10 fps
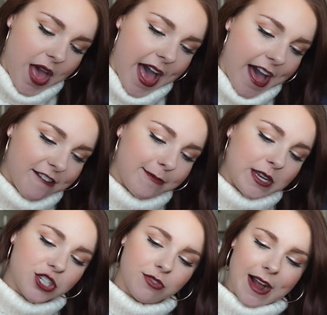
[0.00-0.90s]
have
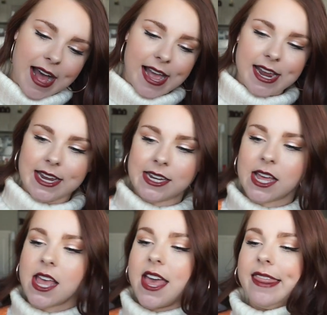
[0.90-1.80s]
been
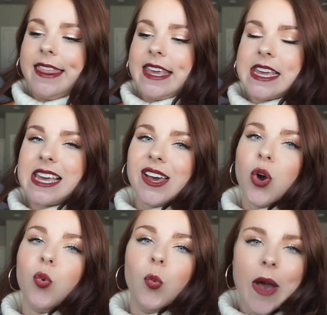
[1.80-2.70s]
trying
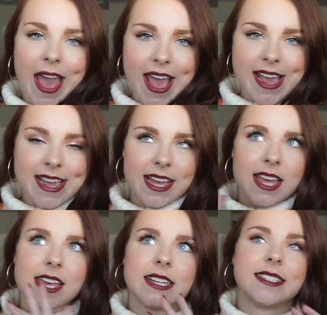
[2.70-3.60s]
the
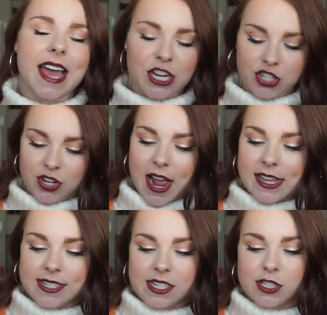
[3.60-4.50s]
Wei
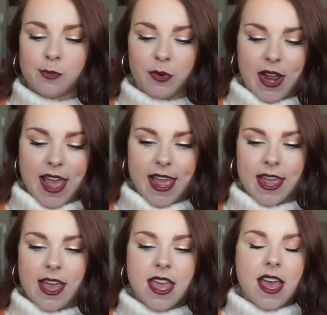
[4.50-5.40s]
texturizing
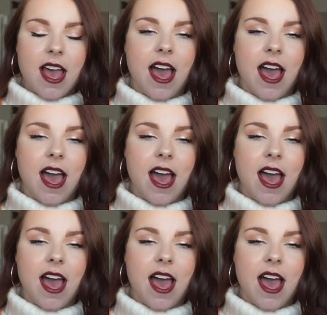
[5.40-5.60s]
spray